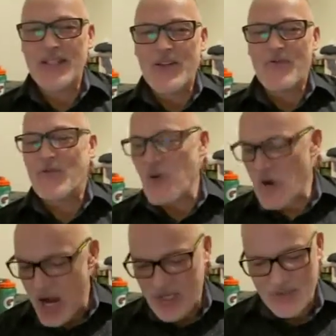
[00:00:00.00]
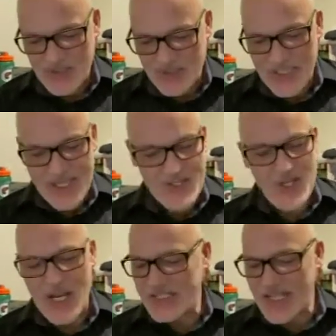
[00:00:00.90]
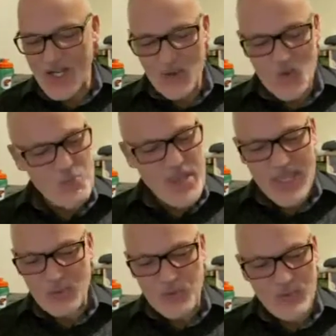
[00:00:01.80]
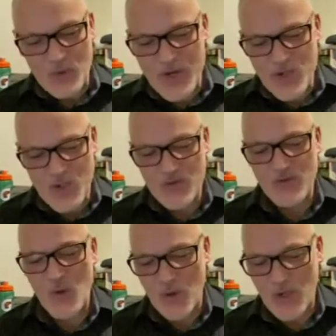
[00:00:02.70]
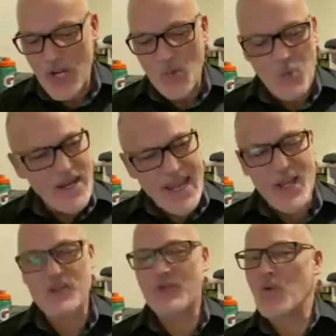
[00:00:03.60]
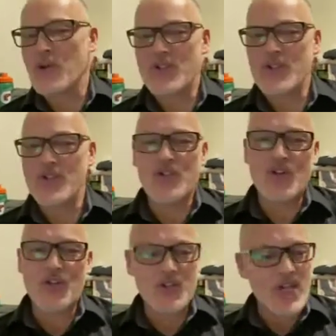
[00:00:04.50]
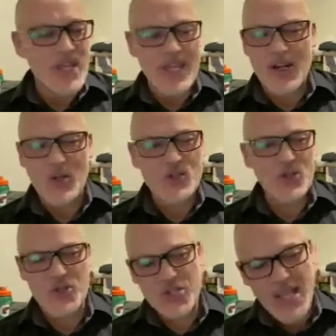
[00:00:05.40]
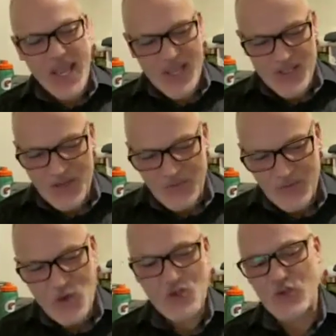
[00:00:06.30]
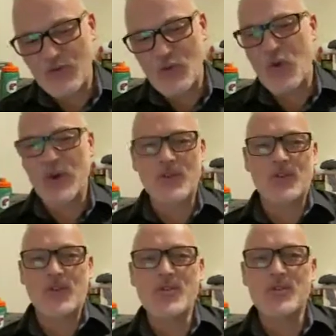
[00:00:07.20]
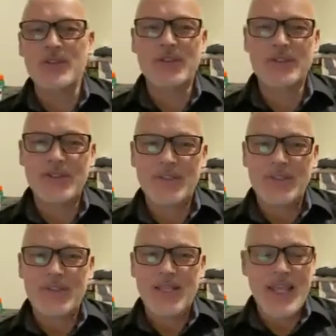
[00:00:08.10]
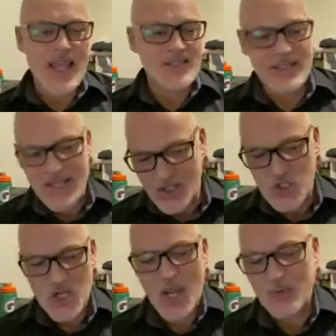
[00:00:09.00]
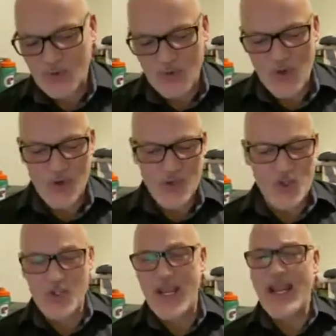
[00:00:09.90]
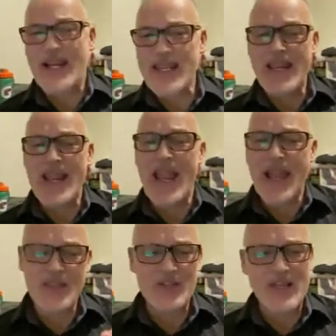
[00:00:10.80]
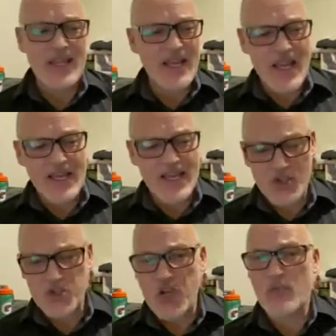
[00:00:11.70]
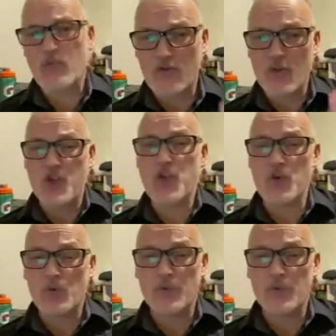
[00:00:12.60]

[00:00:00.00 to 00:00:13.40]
for us. He's not done making preparations for what he has for us as the church, in our church. He has a future for our church. He has a next chapter for our church, and he has a next chapter for you.